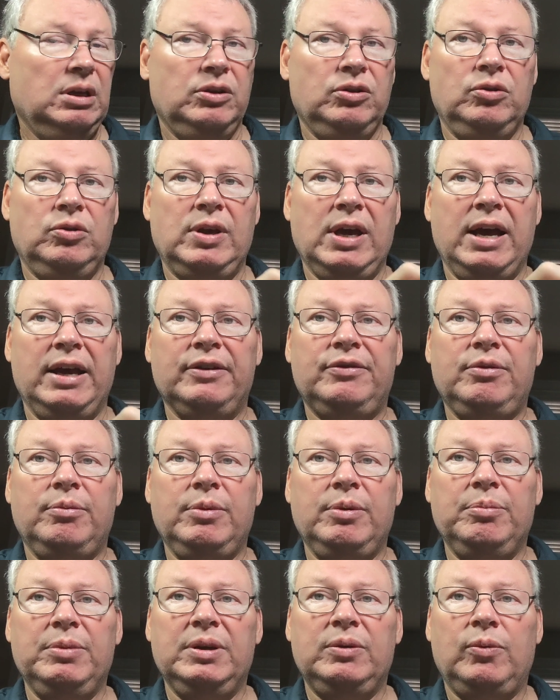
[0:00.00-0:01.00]
You guys from
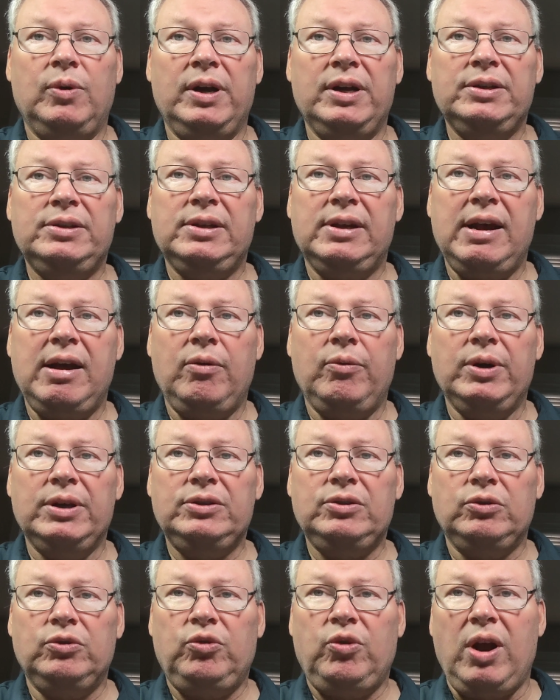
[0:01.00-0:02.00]
the Midwest and out
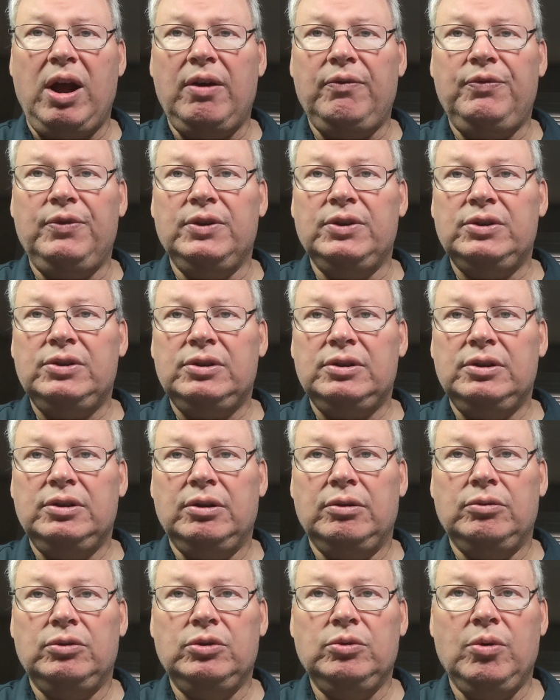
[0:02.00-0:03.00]
west who trout fish,
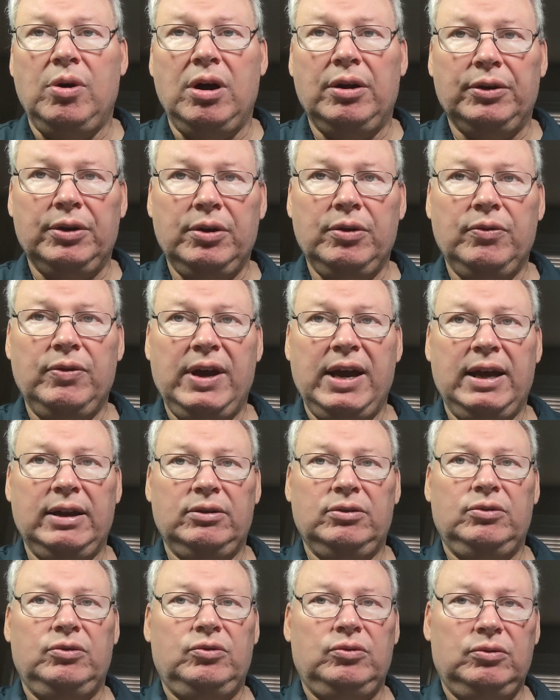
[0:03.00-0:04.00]
you all know
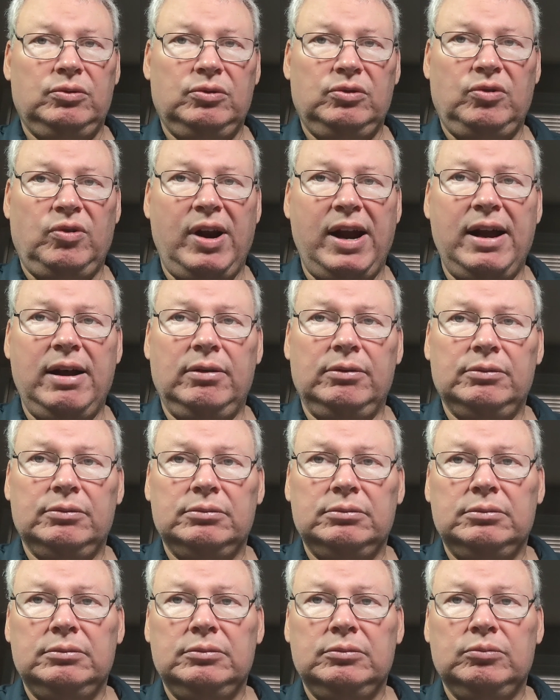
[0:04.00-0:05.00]
that trout
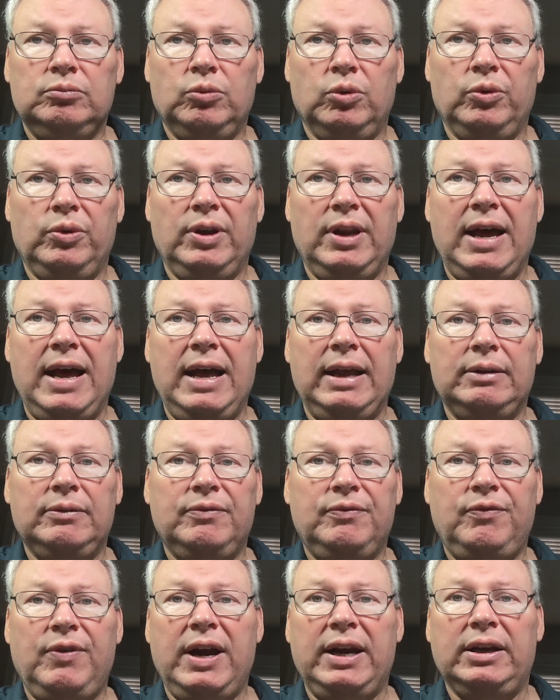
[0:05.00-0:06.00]
will not
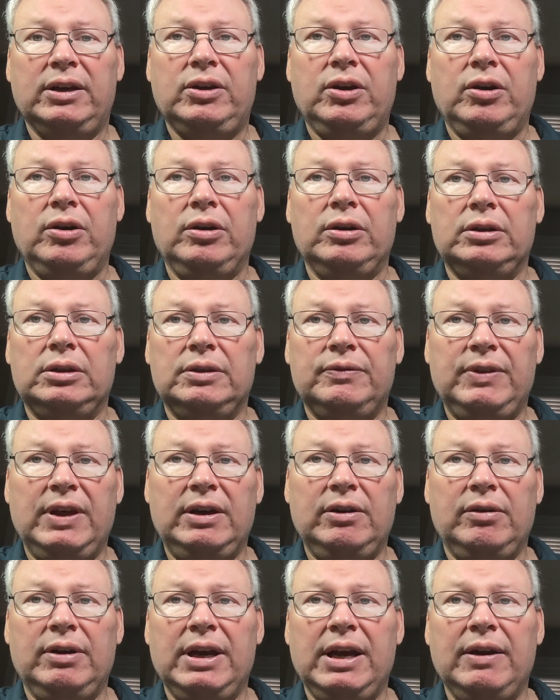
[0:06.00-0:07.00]
fight a current if they
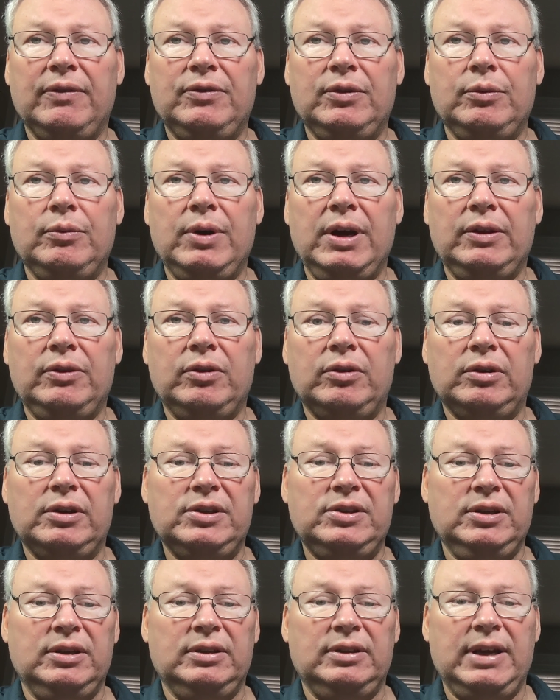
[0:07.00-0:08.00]
don't have to, right? They're going to
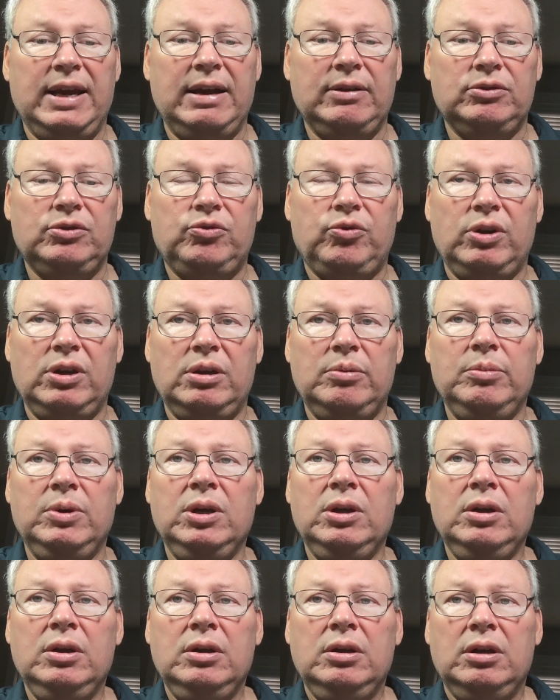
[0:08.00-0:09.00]
sit downstream
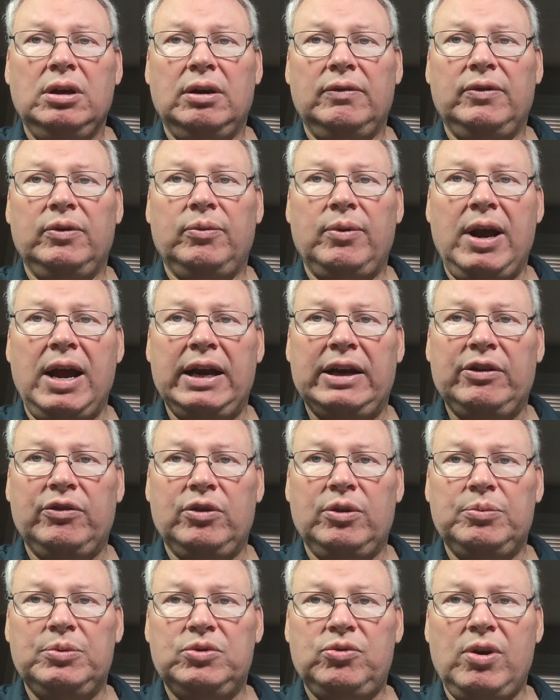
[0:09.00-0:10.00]
of a rock or an
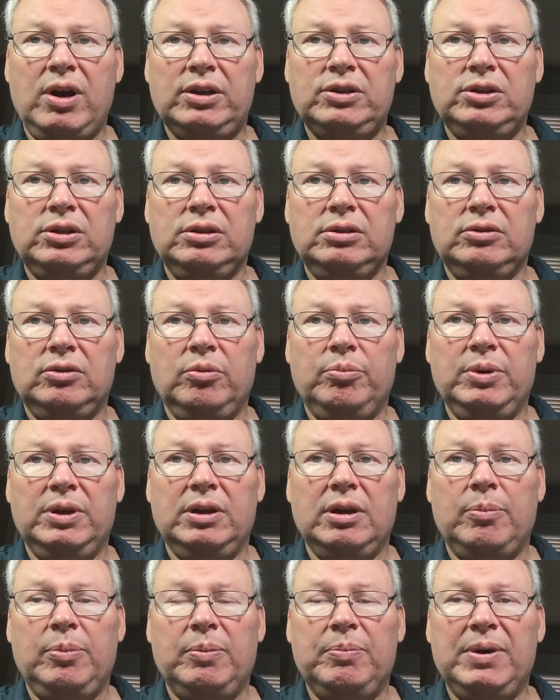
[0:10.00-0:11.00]
obstruction. They'll be
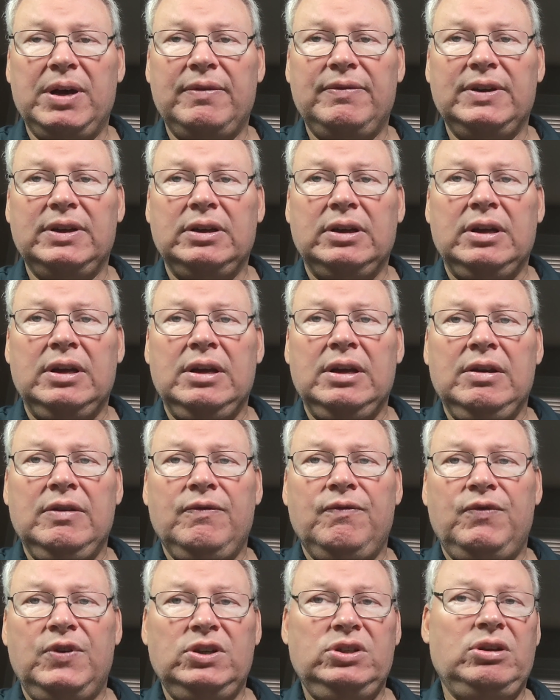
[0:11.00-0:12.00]
up above it.
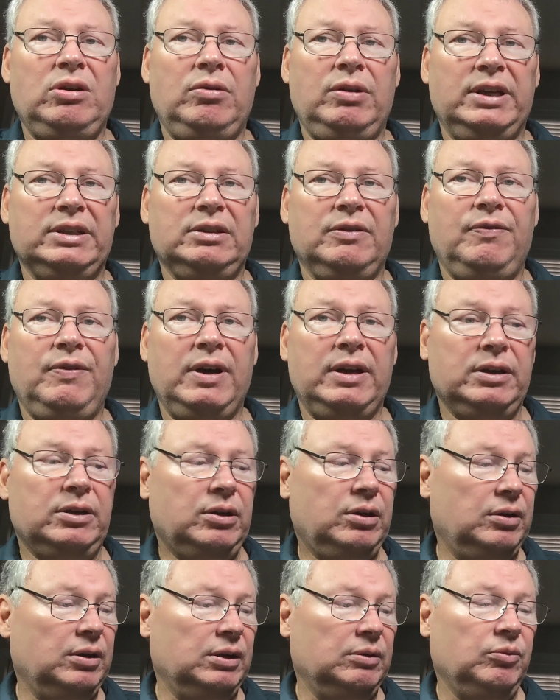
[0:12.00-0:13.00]
Fish don't like to fight a
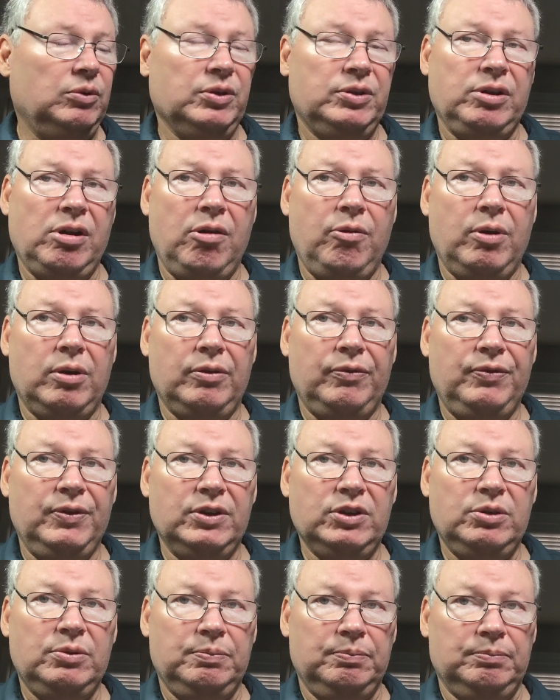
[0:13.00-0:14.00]
current. Well, saltwater
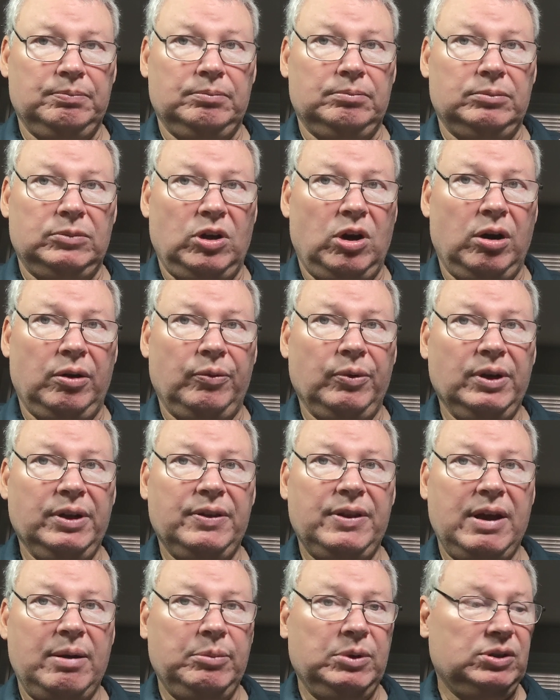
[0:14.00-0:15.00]
fish aren't really
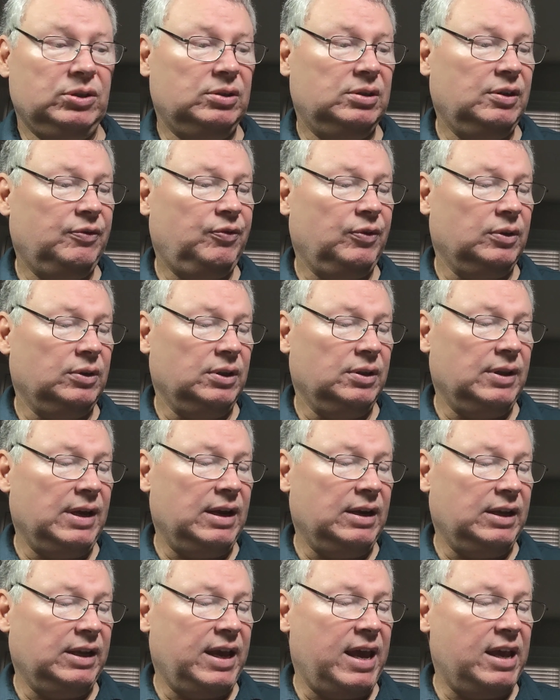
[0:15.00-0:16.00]
that much different in
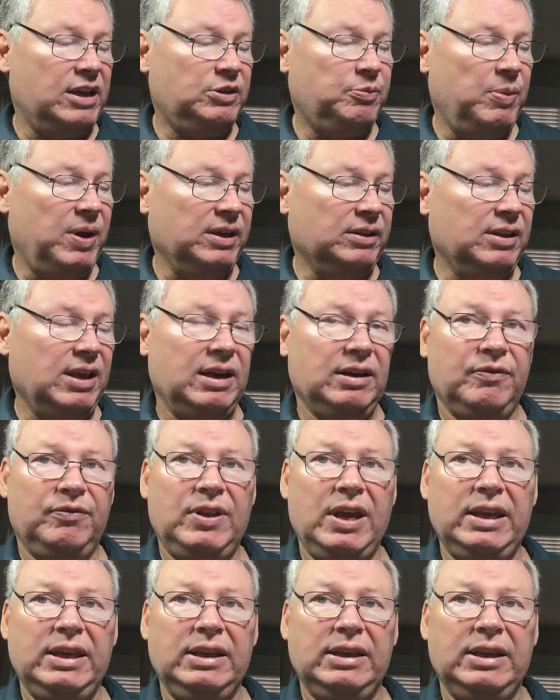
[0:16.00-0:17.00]
that aspect, that if
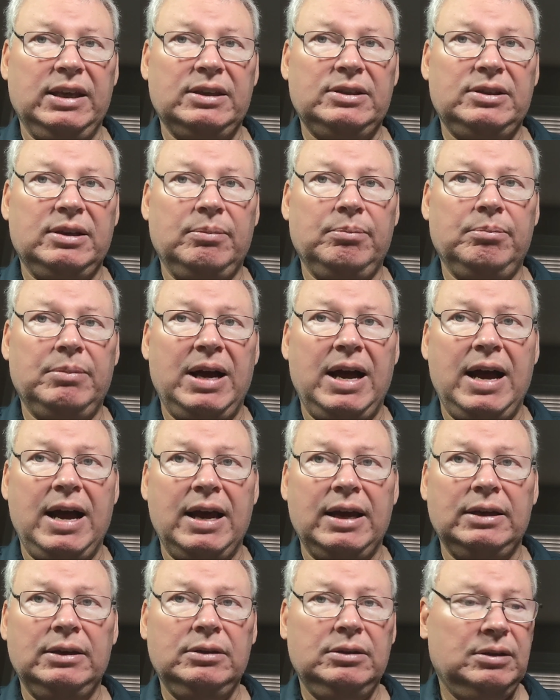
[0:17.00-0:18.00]
they can get something
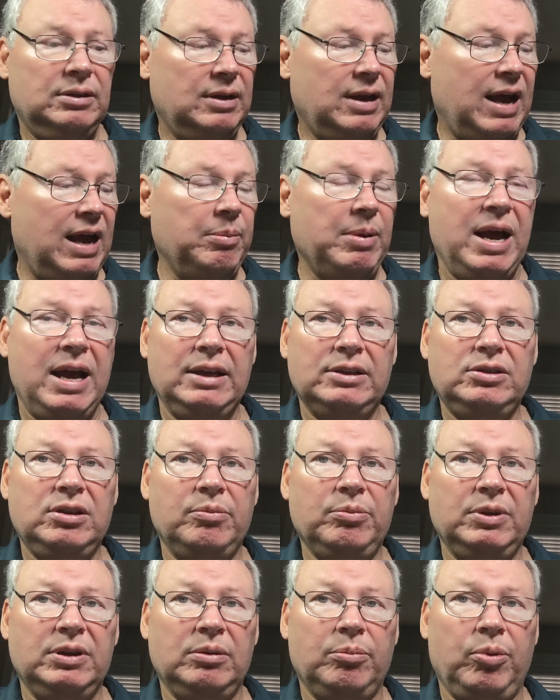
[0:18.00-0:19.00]
hide behind
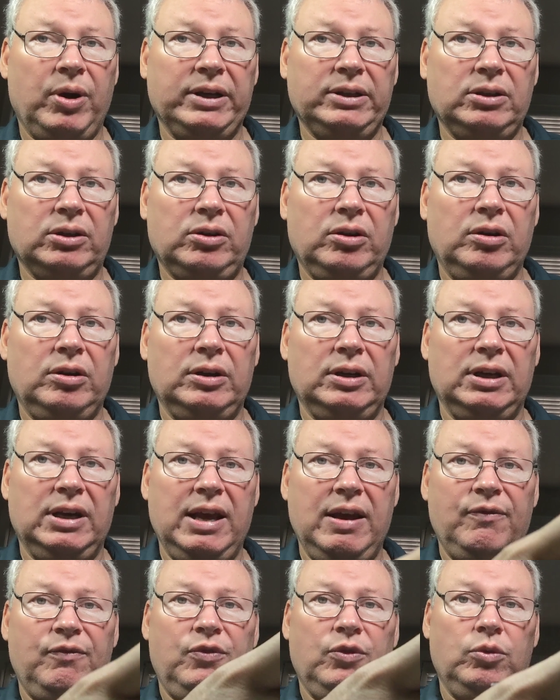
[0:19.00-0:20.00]
something to break the current and
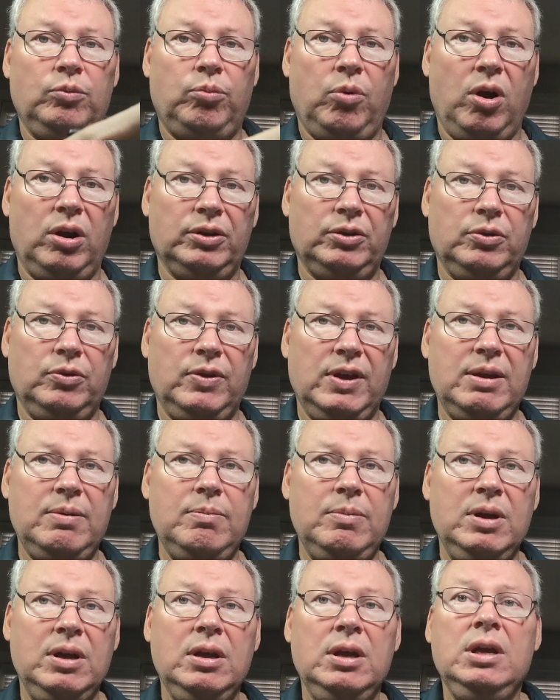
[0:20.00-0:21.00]
have food brought to
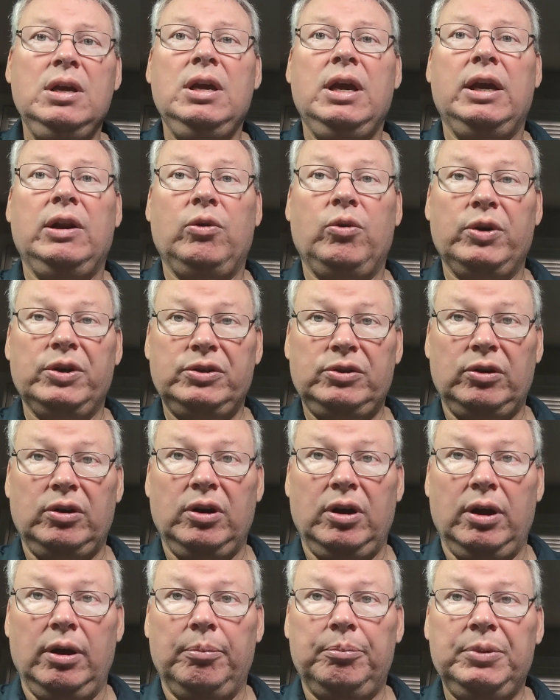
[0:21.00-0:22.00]
them, an oyster
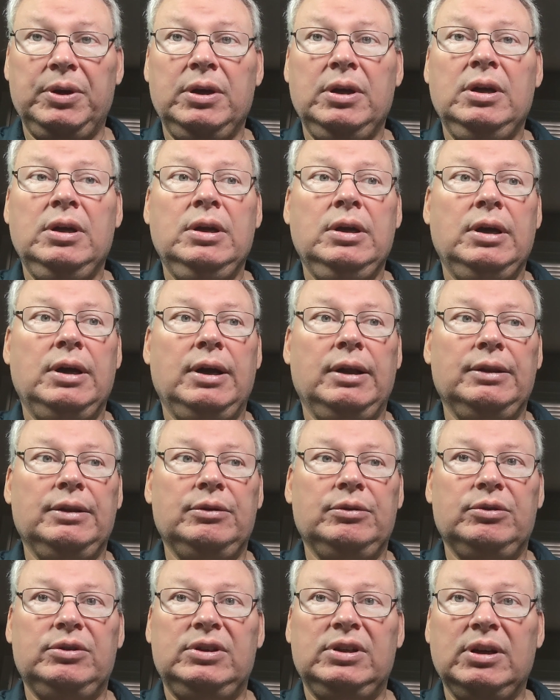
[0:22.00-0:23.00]
hump, a
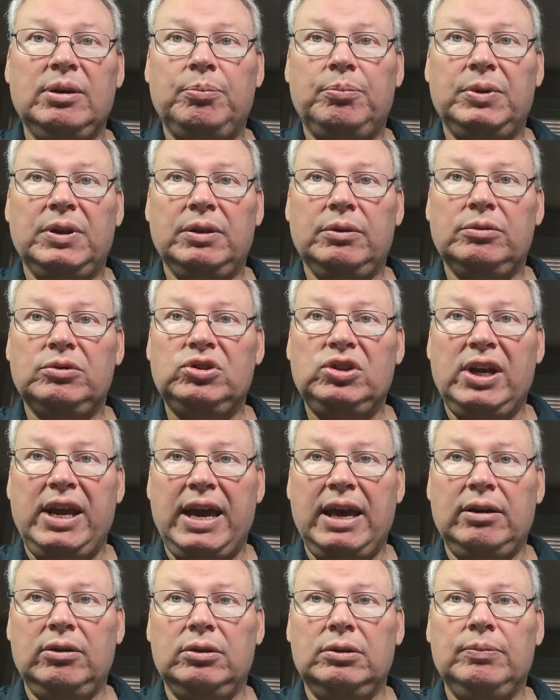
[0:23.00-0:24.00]
little dip, a little
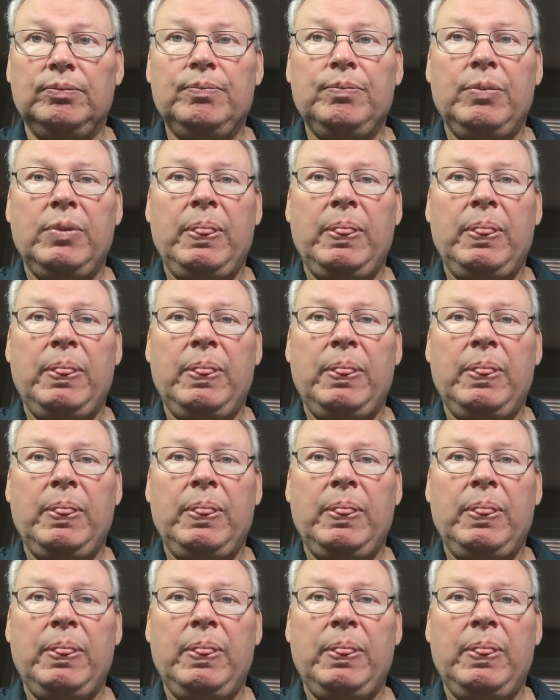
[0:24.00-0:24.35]
channel,